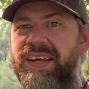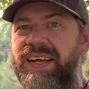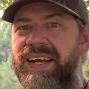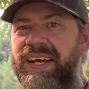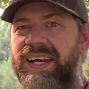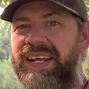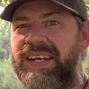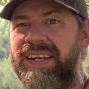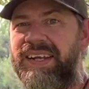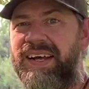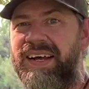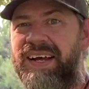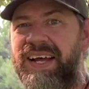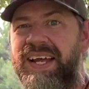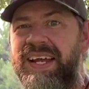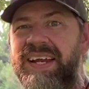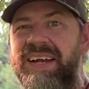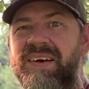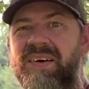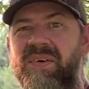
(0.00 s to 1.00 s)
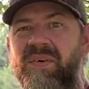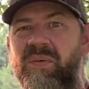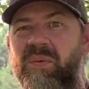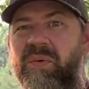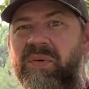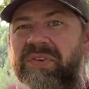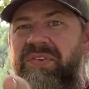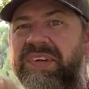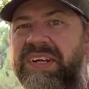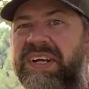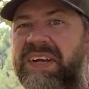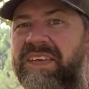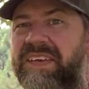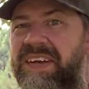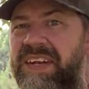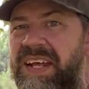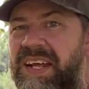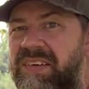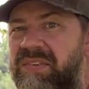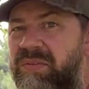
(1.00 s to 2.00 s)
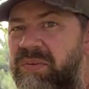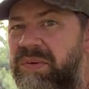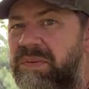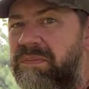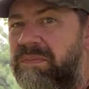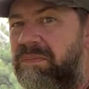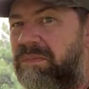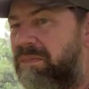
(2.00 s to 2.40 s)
And hey, we'll see you on the next one.